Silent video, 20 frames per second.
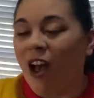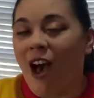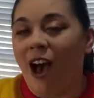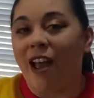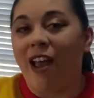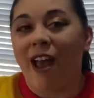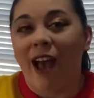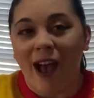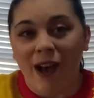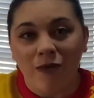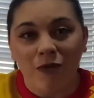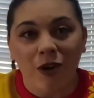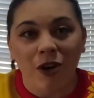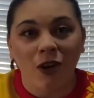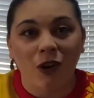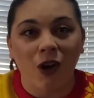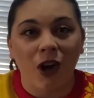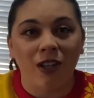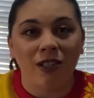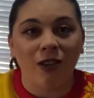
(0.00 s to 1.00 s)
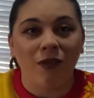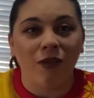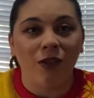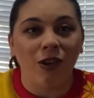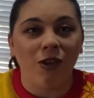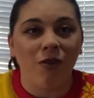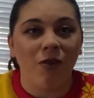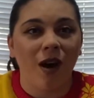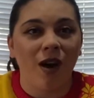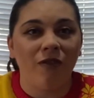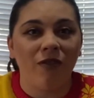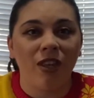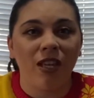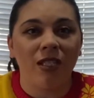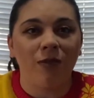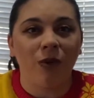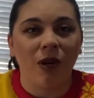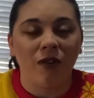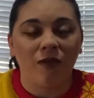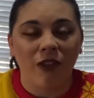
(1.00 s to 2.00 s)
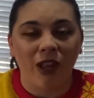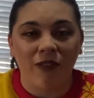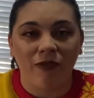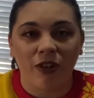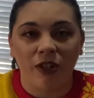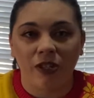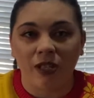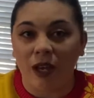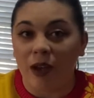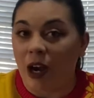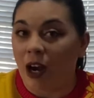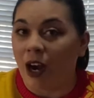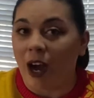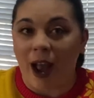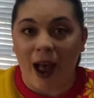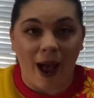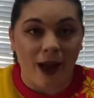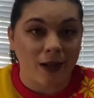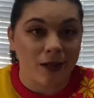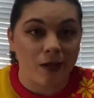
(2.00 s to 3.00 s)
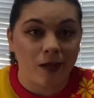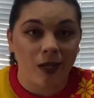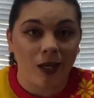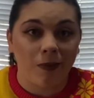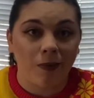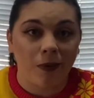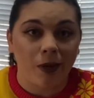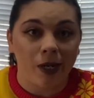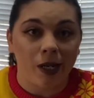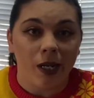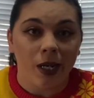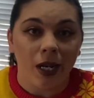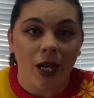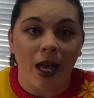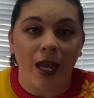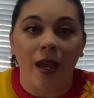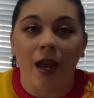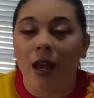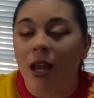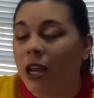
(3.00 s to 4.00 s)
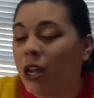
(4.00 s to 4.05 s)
have run across a few of these weird flavors that are actually pretty good.